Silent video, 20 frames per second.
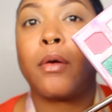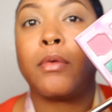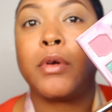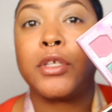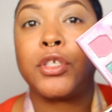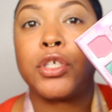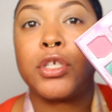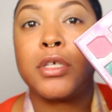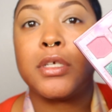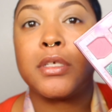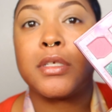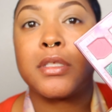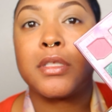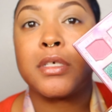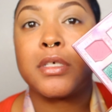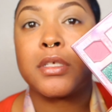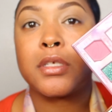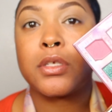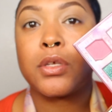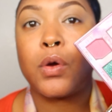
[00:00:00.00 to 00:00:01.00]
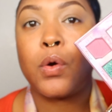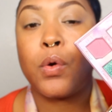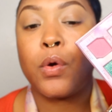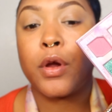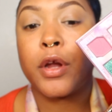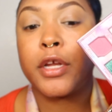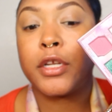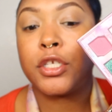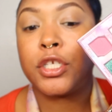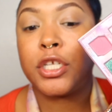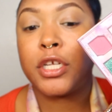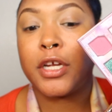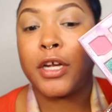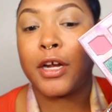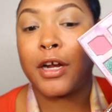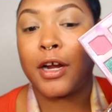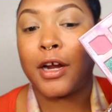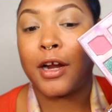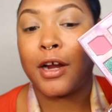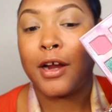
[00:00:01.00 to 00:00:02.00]
which is this orange
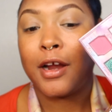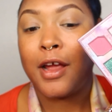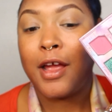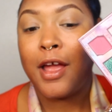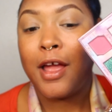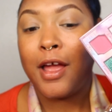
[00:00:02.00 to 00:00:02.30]
here.